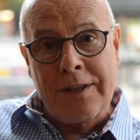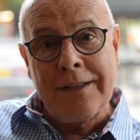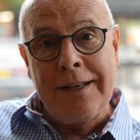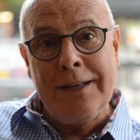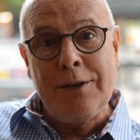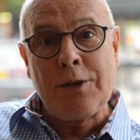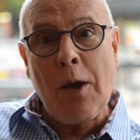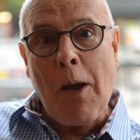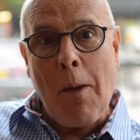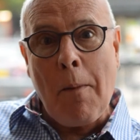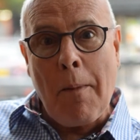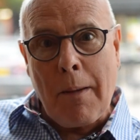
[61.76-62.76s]
I need
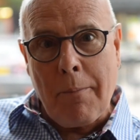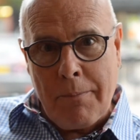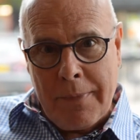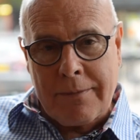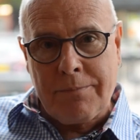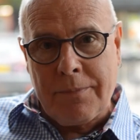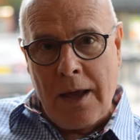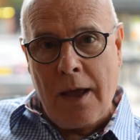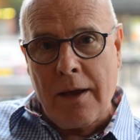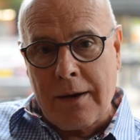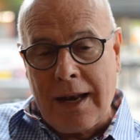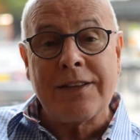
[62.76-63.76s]

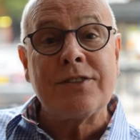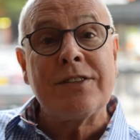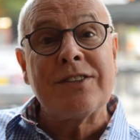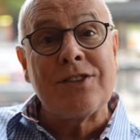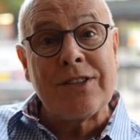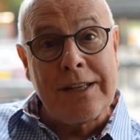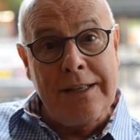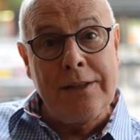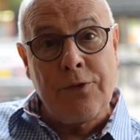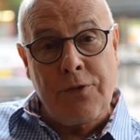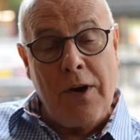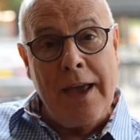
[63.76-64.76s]
uh, glasses to see
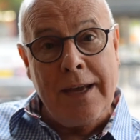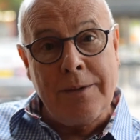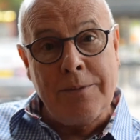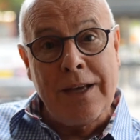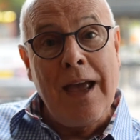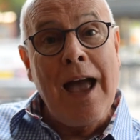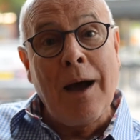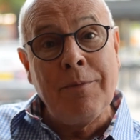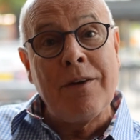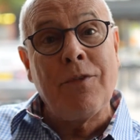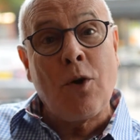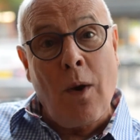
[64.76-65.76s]
the frames, I'm
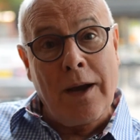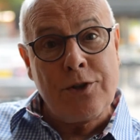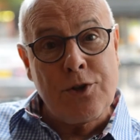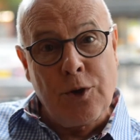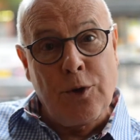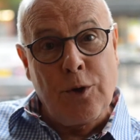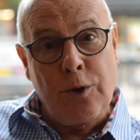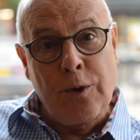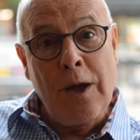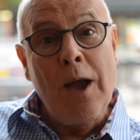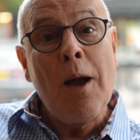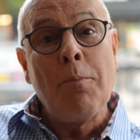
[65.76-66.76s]
never quite
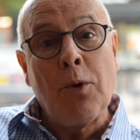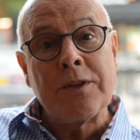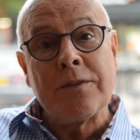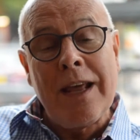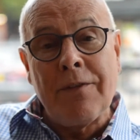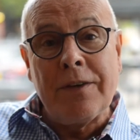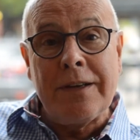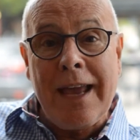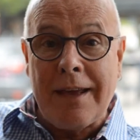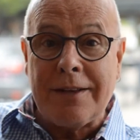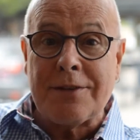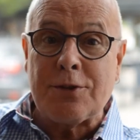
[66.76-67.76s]
sure, but I've never
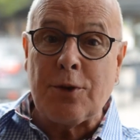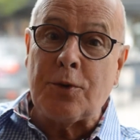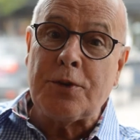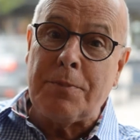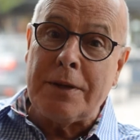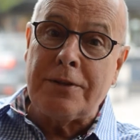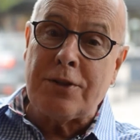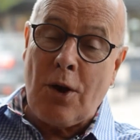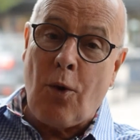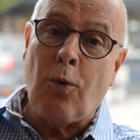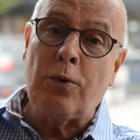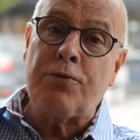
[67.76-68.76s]
yet sort of been
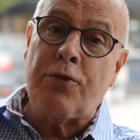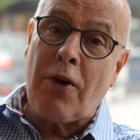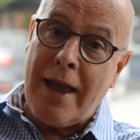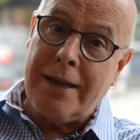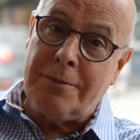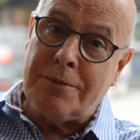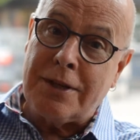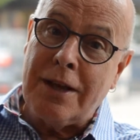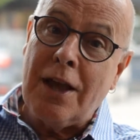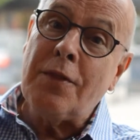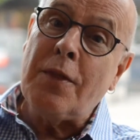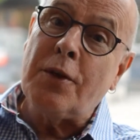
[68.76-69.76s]
sold frames
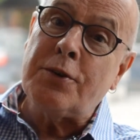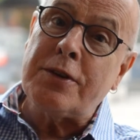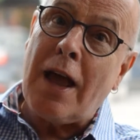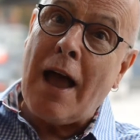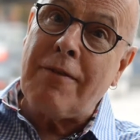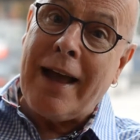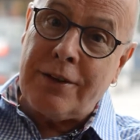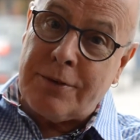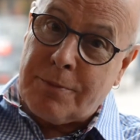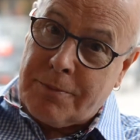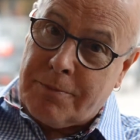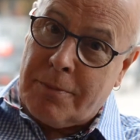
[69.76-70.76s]
that I've had
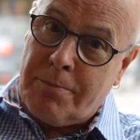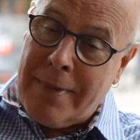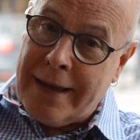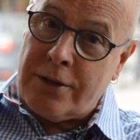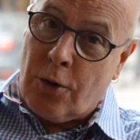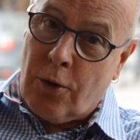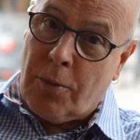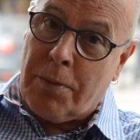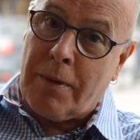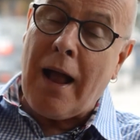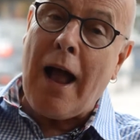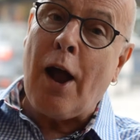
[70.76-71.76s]
made up
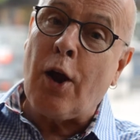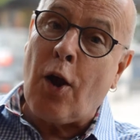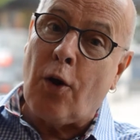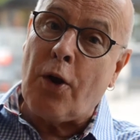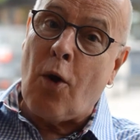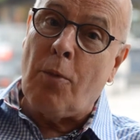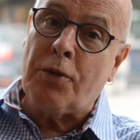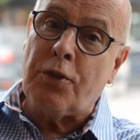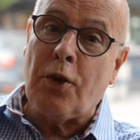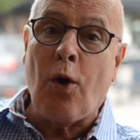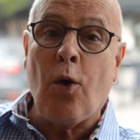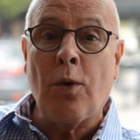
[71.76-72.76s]
and gone home and
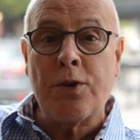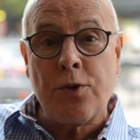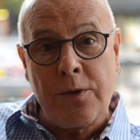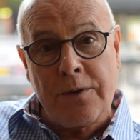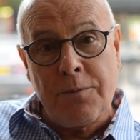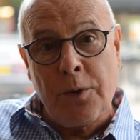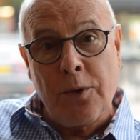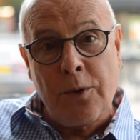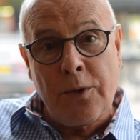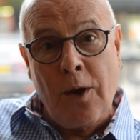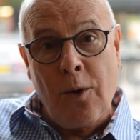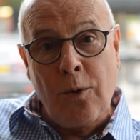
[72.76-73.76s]
thought, oh, I shouldn't have
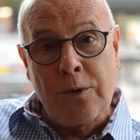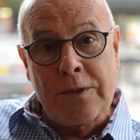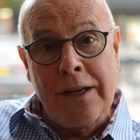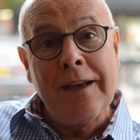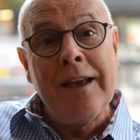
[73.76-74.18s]
bought those.